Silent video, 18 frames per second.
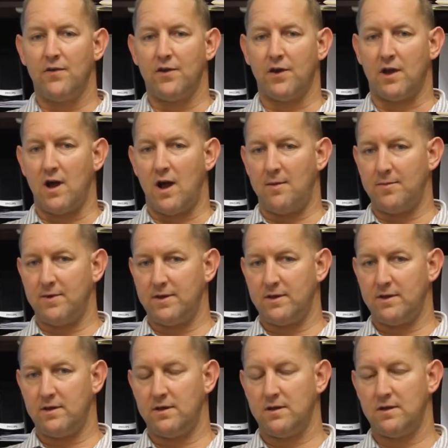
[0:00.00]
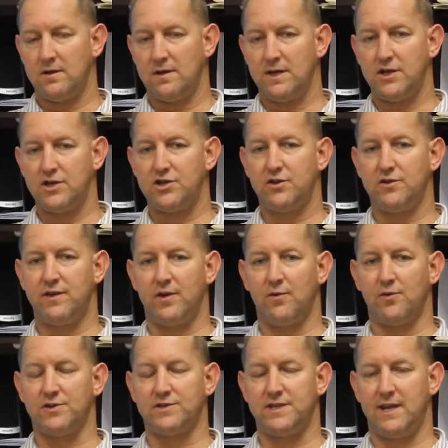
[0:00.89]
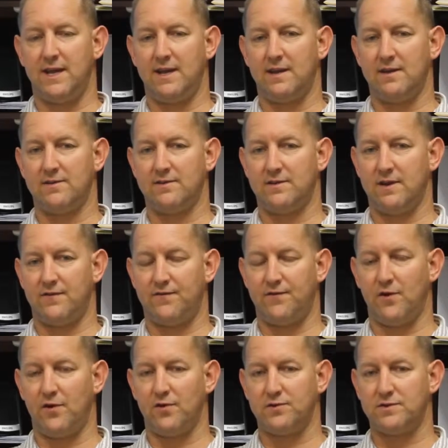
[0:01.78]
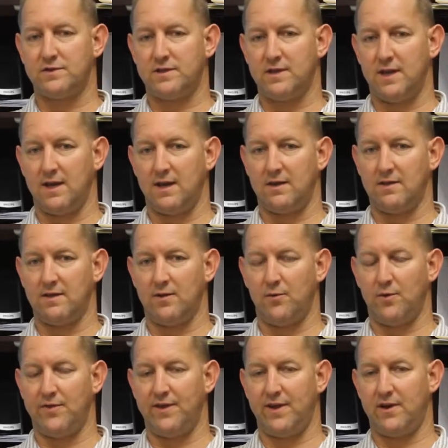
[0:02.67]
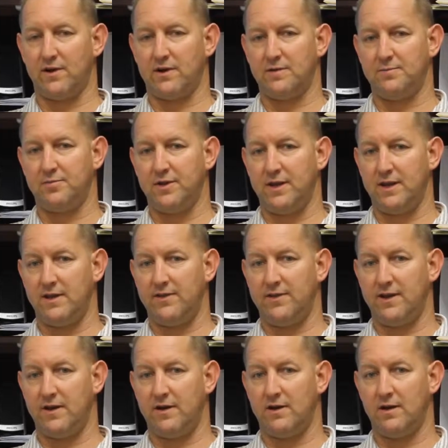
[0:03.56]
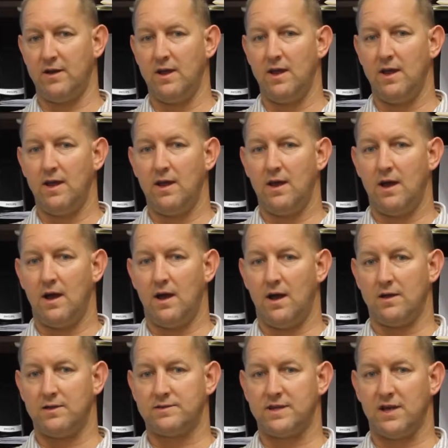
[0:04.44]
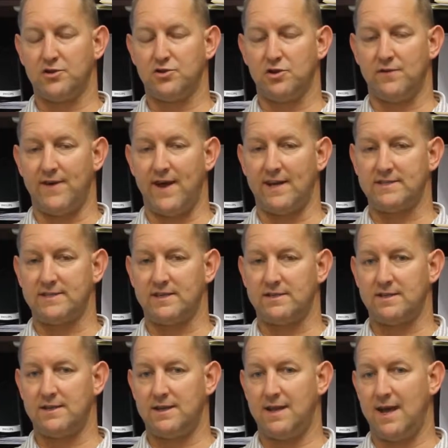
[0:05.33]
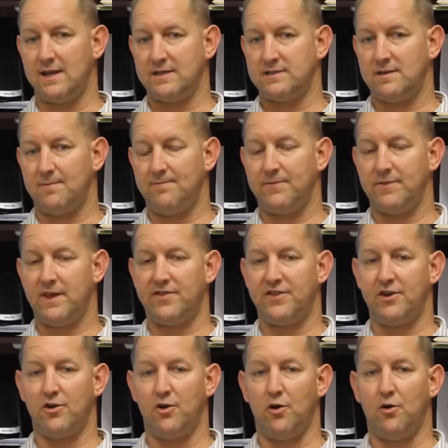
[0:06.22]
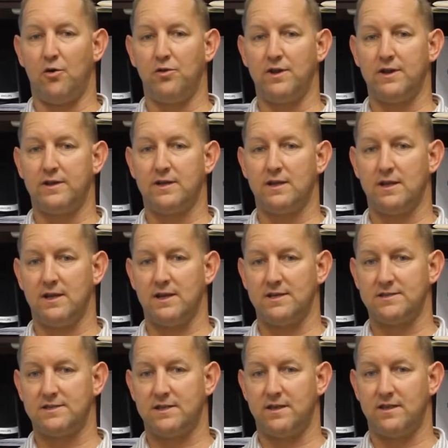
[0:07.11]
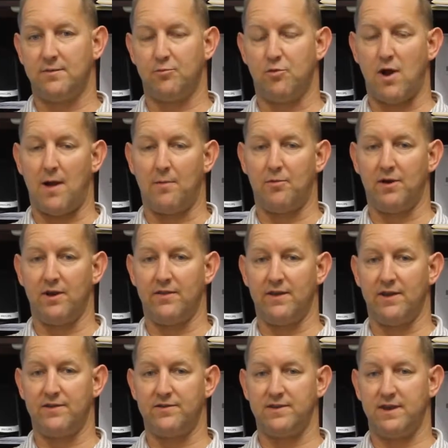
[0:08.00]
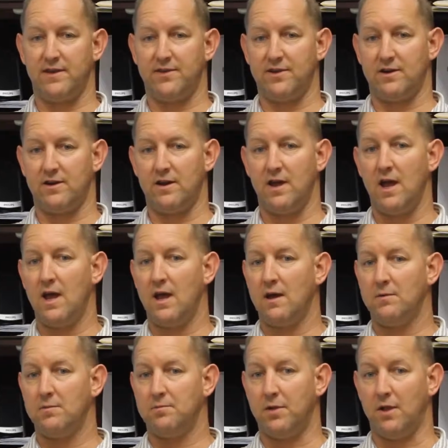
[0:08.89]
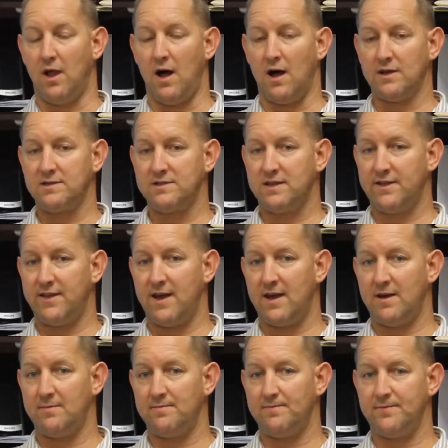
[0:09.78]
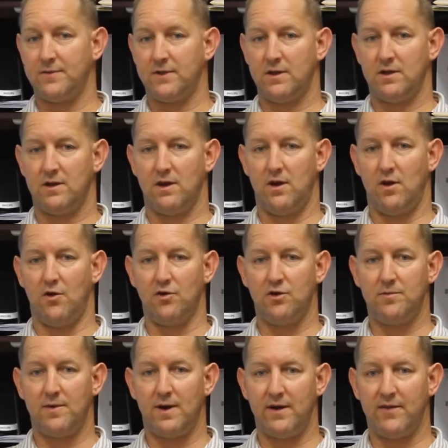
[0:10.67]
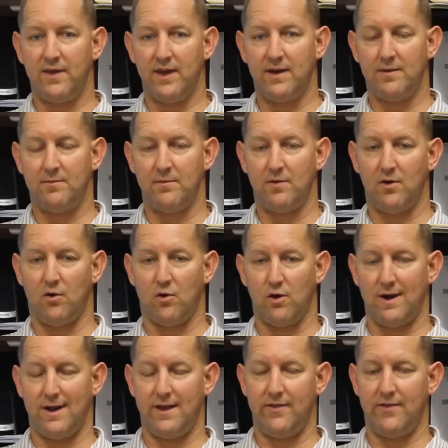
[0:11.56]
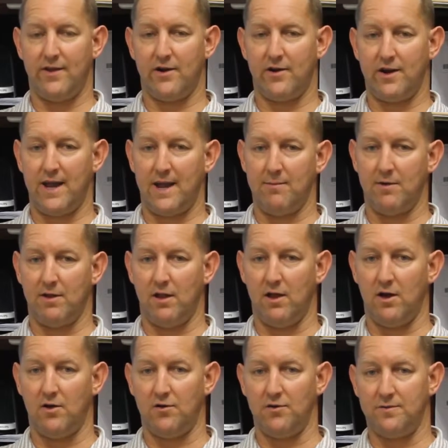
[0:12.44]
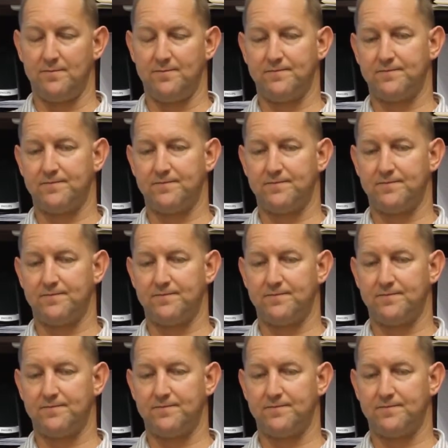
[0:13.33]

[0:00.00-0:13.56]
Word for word: The common issue that we're seeing is that folks think that when they're completing their uh, schedule of assets and debts, that they're only to list the property that's either belongs to them, owned by them, or in their name alone